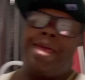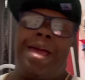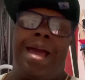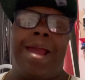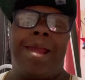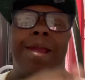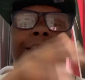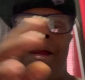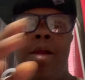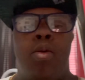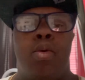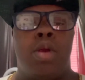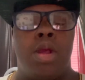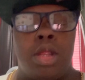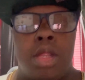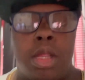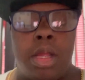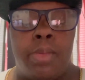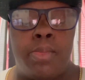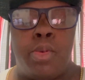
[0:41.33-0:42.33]
I got
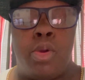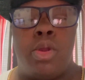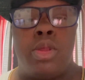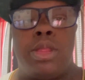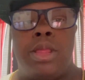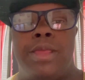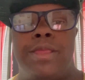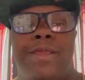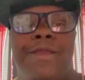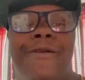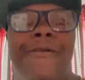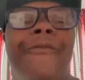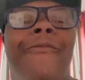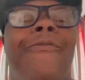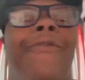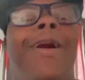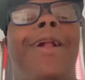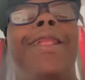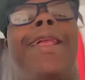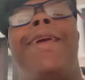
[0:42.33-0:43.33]
work in the morning and the
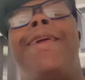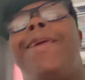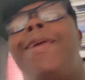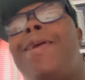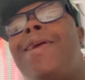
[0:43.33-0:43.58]
father it